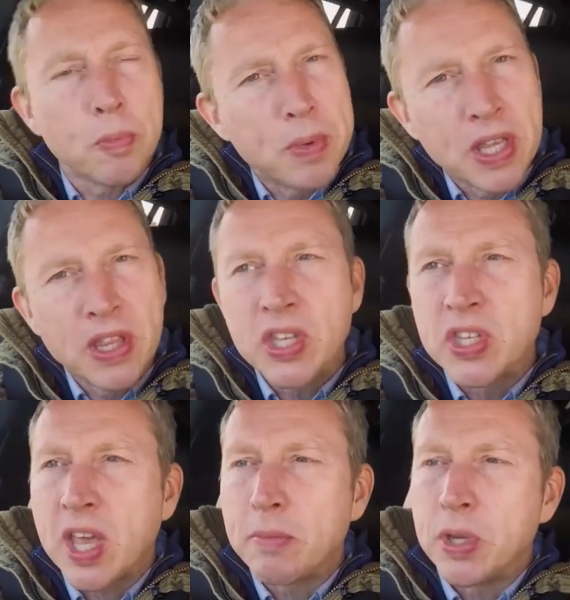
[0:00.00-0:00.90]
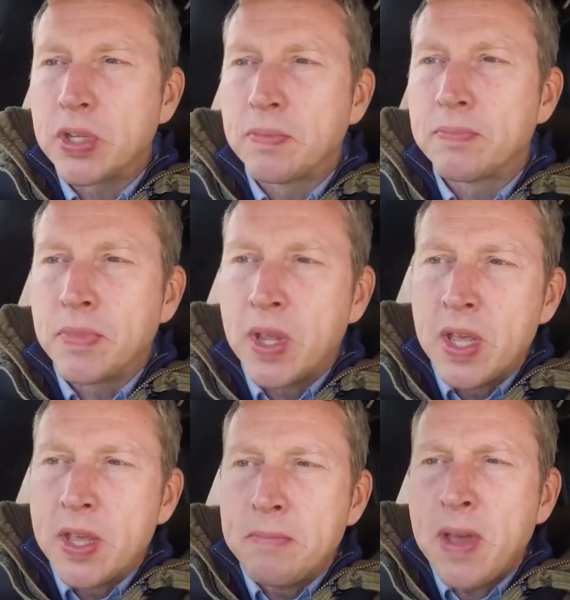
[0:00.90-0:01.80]
shopping in this segment.
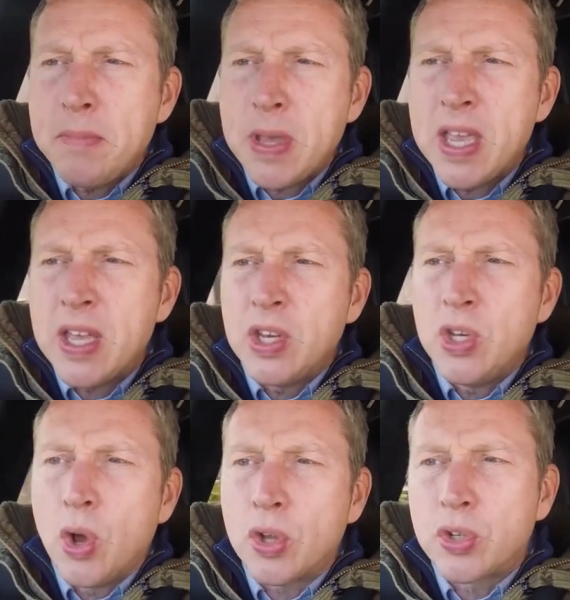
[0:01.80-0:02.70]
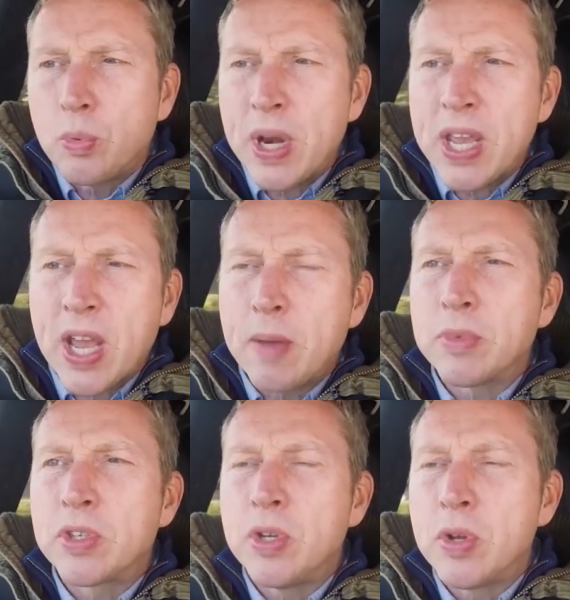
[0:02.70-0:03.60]
Maybe not when it
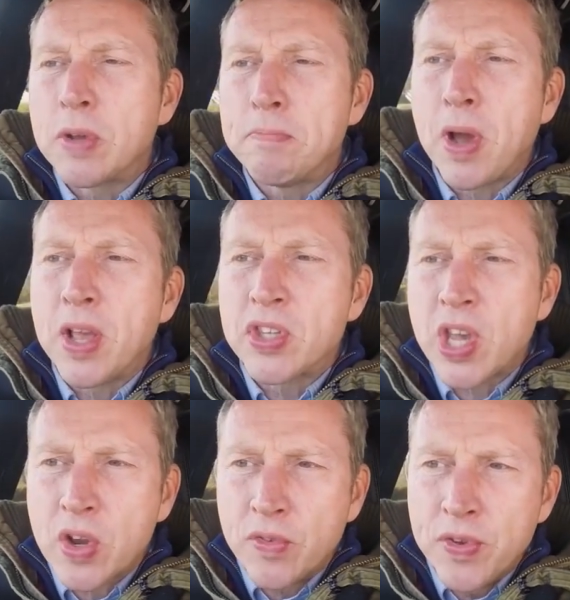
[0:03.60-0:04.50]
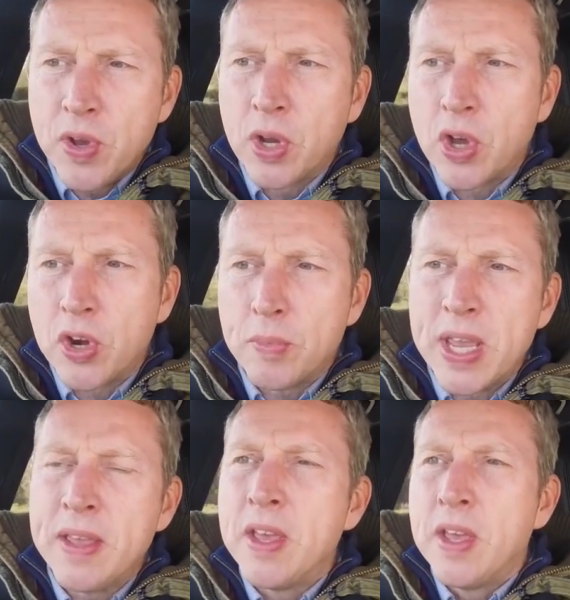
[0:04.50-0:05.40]
comes to combined cycle fuel
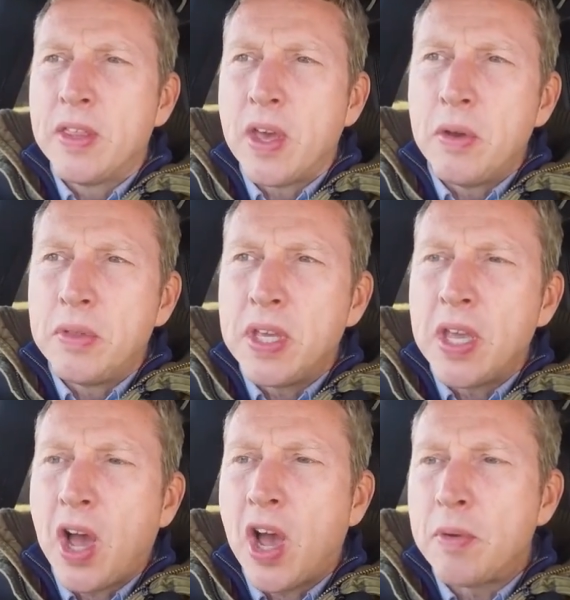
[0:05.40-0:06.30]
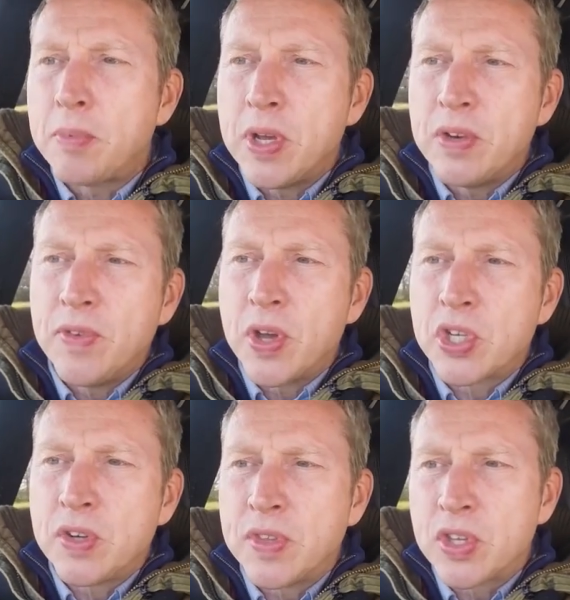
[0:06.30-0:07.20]
economy, though the hybrid
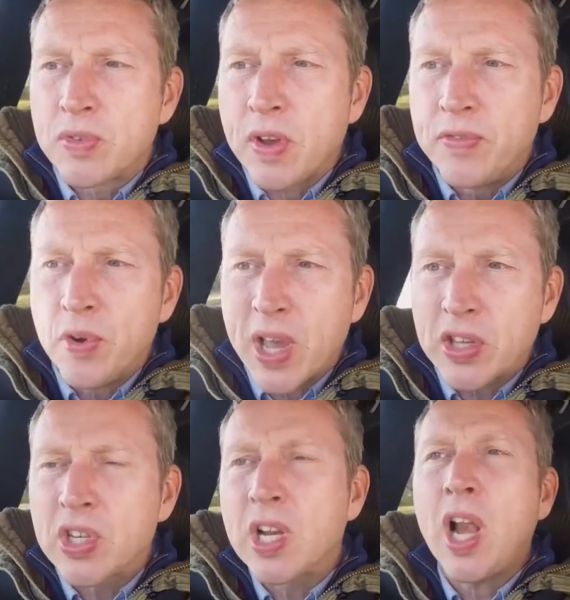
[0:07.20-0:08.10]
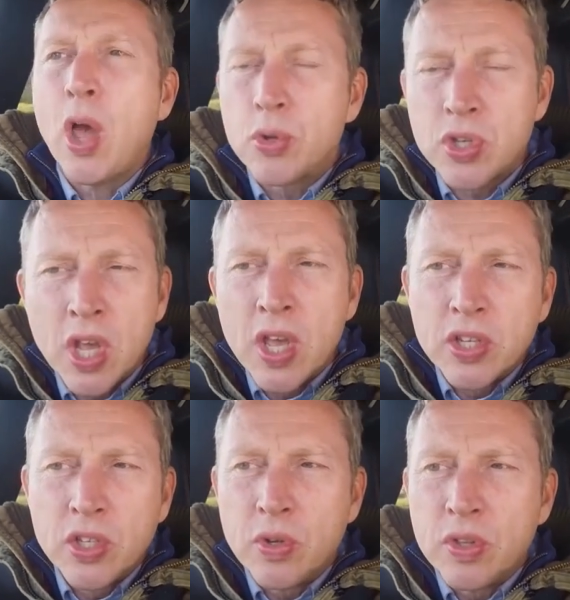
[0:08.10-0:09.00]
version of this RAV4 gets close
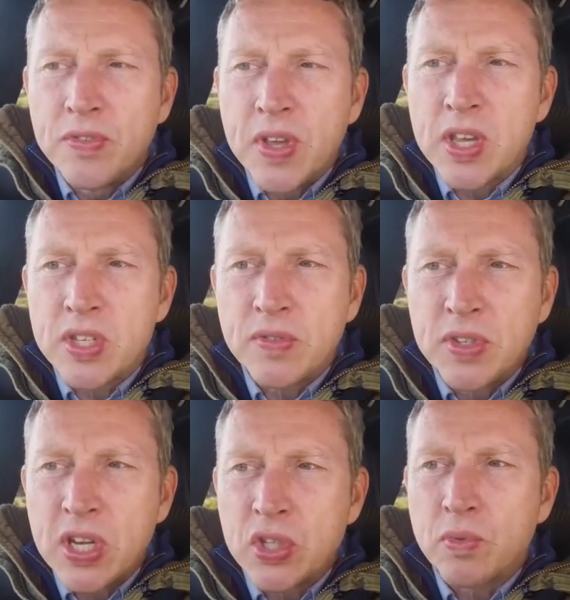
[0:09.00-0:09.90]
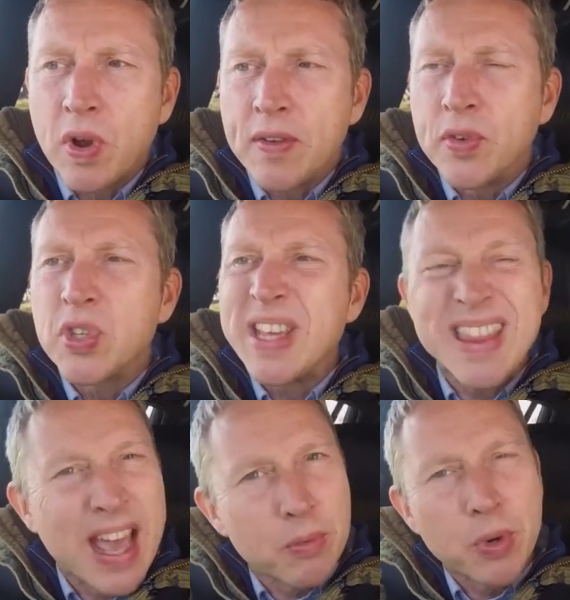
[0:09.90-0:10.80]
to the figures of diesel rivals
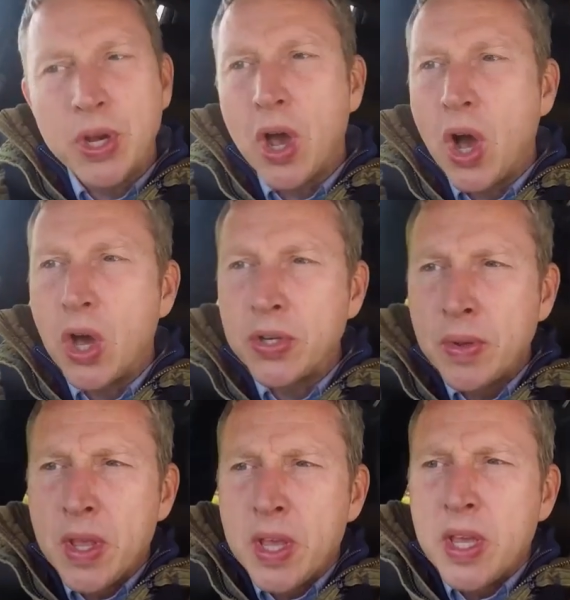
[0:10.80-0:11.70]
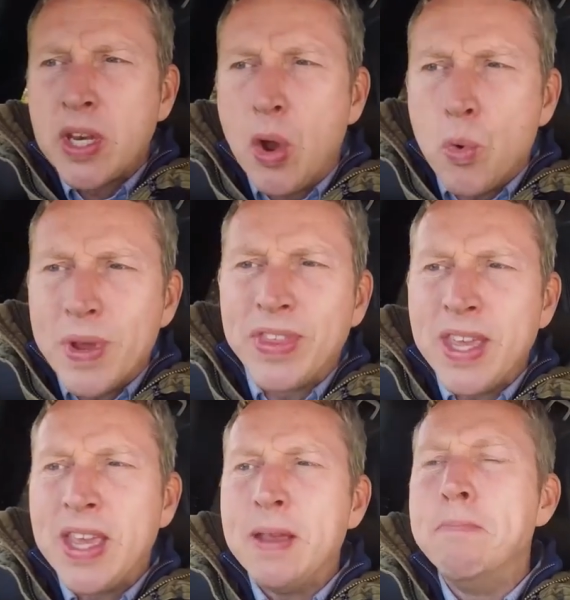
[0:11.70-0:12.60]
in that regard. No, we're
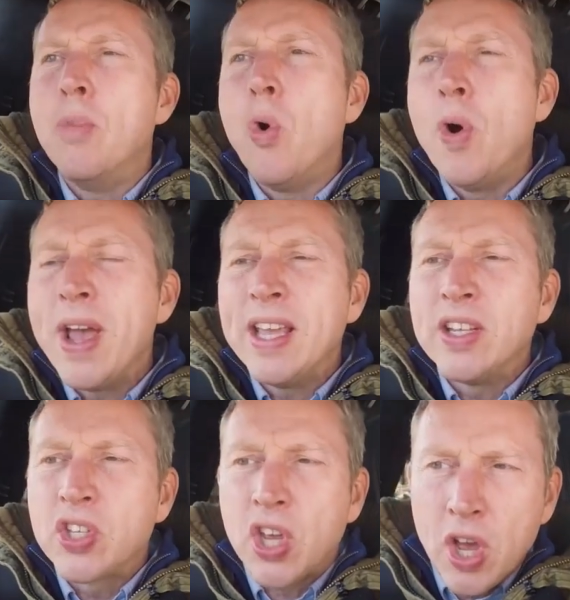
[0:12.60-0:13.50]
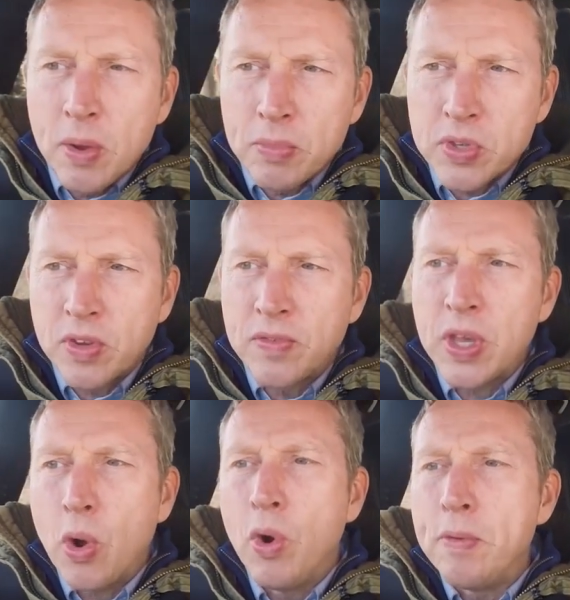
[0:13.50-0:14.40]
thinking more in terms
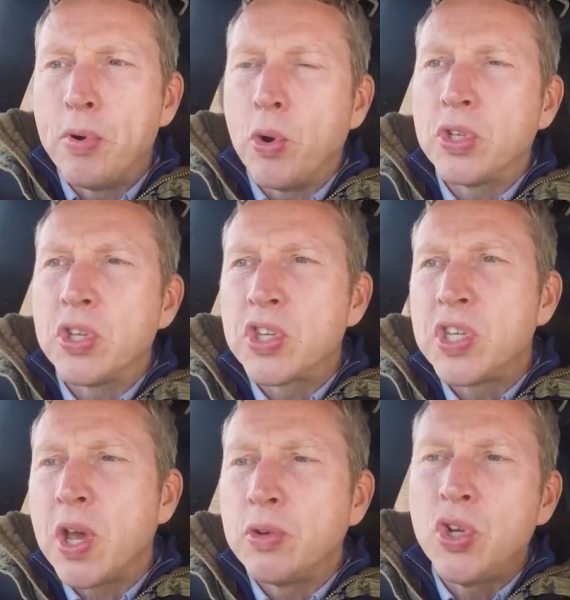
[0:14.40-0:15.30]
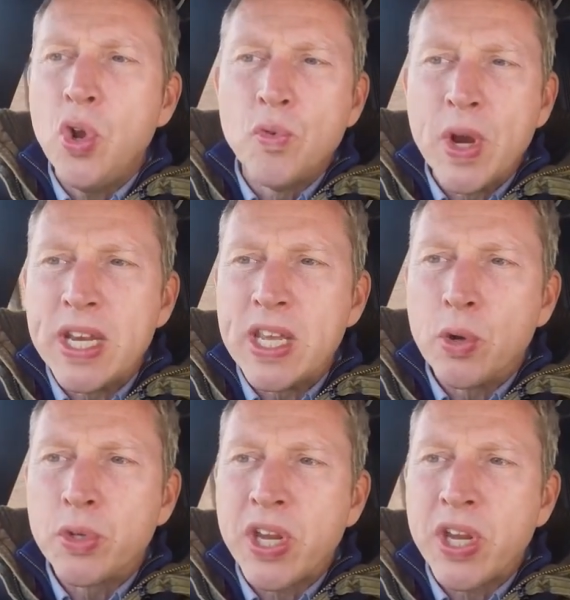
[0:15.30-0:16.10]
of the all important CO2 reading your